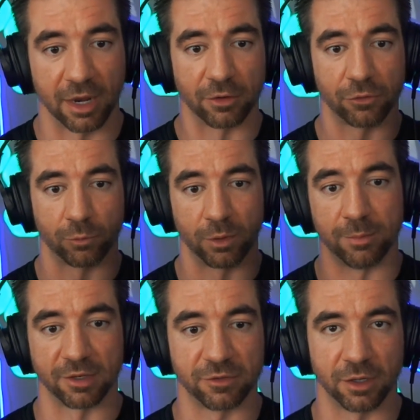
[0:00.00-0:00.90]
kind of just
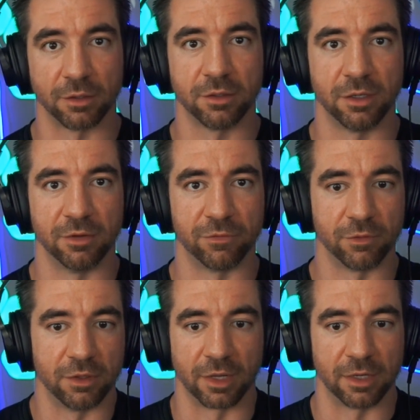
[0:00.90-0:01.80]
remixed it, if
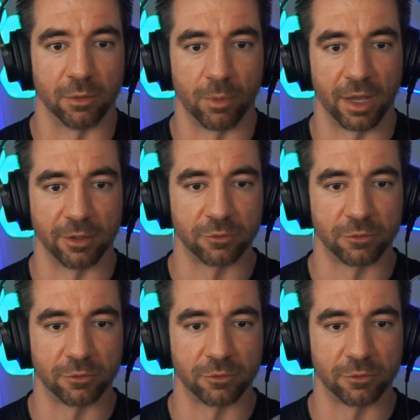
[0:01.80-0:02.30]
like in a way.